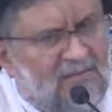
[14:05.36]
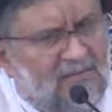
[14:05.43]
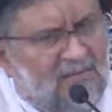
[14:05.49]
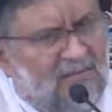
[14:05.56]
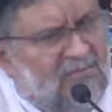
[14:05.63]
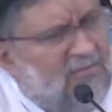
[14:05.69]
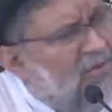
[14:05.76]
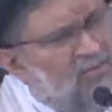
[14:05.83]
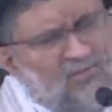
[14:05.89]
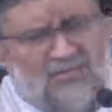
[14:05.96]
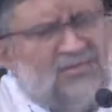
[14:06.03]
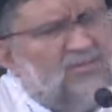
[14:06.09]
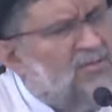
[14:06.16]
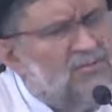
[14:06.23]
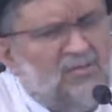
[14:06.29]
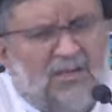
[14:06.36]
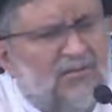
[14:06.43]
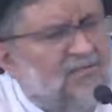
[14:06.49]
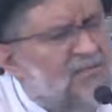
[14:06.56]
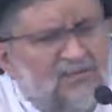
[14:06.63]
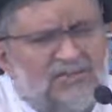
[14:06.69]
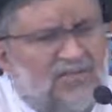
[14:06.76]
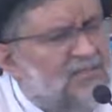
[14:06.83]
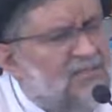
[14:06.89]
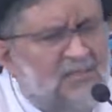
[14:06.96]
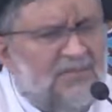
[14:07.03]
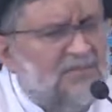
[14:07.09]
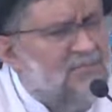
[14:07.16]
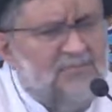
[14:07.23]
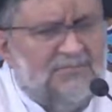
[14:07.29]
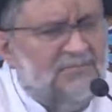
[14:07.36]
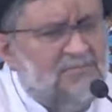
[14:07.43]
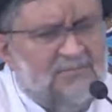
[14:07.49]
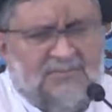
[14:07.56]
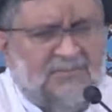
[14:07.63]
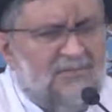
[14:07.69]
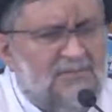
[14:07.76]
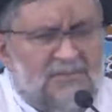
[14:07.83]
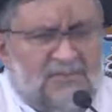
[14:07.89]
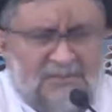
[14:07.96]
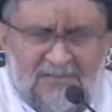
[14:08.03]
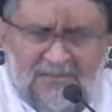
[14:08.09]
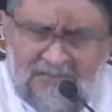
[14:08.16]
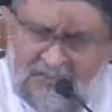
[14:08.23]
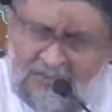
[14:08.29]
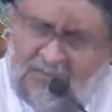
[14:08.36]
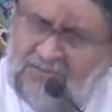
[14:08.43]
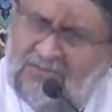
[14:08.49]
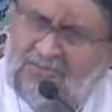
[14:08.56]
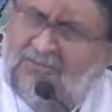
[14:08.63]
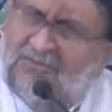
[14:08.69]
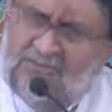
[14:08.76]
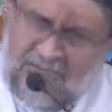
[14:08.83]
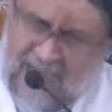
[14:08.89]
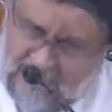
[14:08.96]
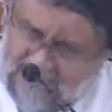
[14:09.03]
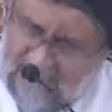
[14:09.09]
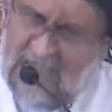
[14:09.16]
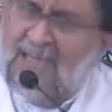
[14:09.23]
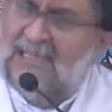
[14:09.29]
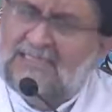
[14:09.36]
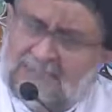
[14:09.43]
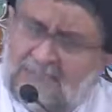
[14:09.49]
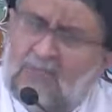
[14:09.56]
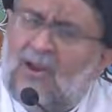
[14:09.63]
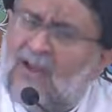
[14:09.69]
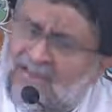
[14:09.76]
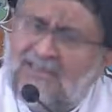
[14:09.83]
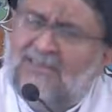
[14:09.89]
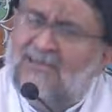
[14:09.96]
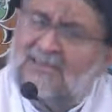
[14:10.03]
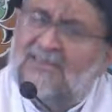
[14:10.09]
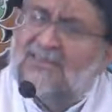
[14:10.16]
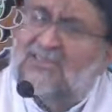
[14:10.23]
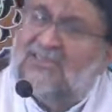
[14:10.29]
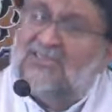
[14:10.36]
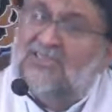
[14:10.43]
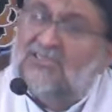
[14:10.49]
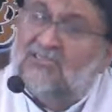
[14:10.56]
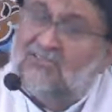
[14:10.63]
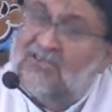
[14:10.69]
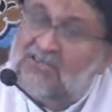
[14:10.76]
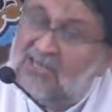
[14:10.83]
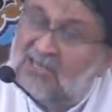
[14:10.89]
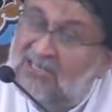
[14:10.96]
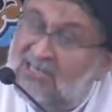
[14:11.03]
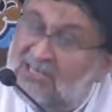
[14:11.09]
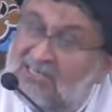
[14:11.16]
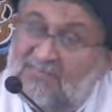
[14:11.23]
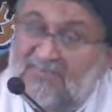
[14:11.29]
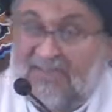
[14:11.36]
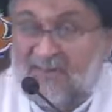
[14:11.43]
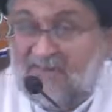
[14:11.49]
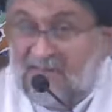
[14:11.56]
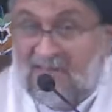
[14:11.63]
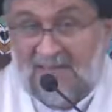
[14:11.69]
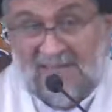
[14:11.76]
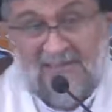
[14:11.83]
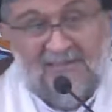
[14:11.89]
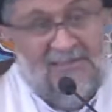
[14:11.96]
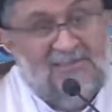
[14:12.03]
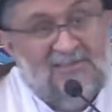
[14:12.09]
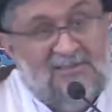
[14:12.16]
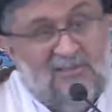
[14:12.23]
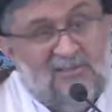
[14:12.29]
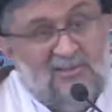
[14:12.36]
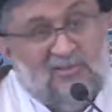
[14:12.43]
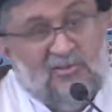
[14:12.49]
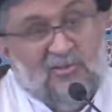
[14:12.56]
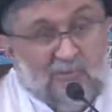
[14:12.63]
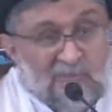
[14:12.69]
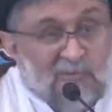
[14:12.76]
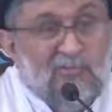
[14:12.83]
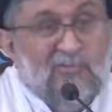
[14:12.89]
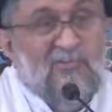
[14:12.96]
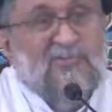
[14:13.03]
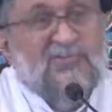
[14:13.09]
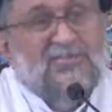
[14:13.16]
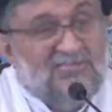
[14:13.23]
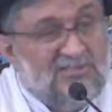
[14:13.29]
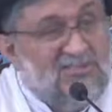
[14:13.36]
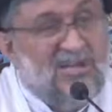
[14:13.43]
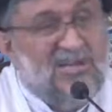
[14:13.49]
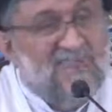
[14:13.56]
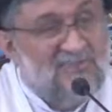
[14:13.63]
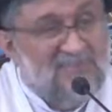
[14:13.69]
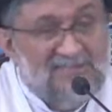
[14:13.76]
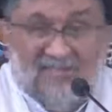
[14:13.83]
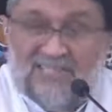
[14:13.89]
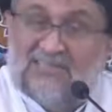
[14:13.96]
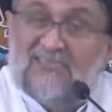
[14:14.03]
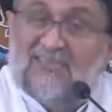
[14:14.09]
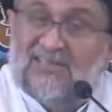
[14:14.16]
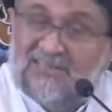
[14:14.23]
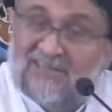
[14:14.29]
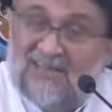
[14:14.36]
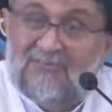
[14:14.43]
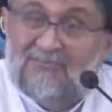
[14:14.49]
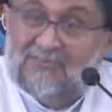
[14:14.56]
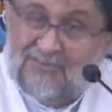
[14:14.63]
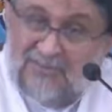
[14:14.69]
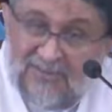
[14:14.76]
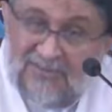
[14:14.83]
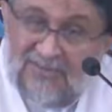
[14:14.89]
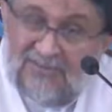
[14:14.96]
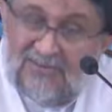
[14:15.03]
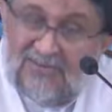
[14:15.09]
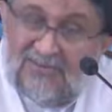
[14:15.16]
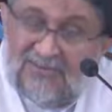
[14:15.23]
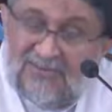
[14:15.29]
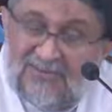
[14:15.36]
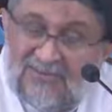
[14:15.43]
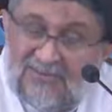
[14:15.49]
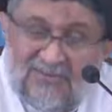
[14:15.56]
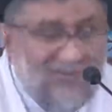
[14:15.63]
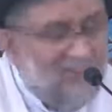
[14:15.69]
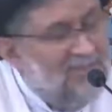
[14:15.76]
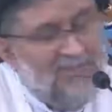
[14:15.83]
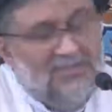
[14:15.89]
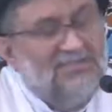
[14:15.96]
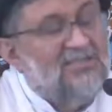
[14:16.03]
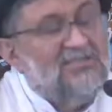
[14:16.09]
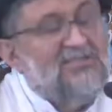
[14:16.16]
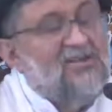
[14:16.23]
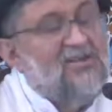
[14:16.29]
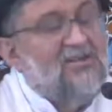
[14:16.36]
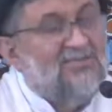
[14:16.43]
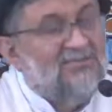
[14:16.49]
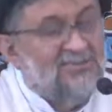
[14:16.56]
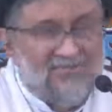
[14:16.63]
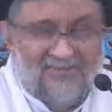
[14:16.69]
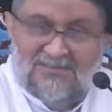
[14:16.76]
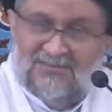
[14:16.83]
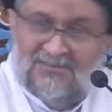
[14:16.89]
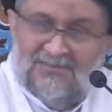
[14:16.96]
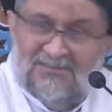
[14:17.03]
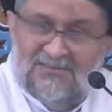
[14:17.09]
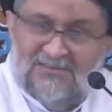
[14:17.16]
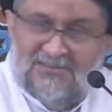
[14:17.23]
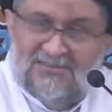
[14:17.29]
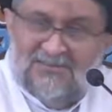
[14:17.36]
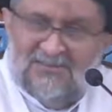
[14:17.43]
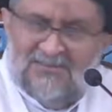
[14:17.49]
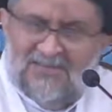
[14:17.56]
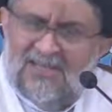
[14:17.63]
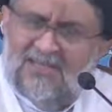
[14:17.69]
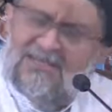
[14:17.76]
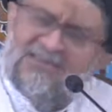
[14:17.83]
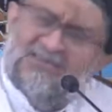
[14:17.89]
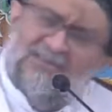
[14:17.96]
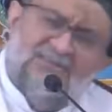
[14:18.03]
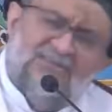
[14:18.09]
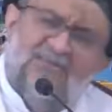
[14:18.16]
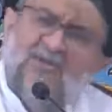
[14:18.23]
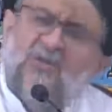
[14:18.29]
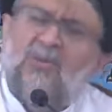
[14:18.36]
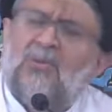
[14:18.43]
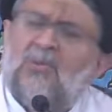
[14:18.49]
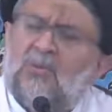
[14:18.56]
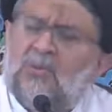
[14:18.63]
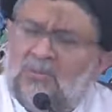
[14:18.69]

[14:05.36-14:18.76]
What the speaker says: Prophet sallallahu alaihi wasallam, you know, could have exploited this situation in his favor to prove his genuineness, for example. No, but he did not. And he said, no.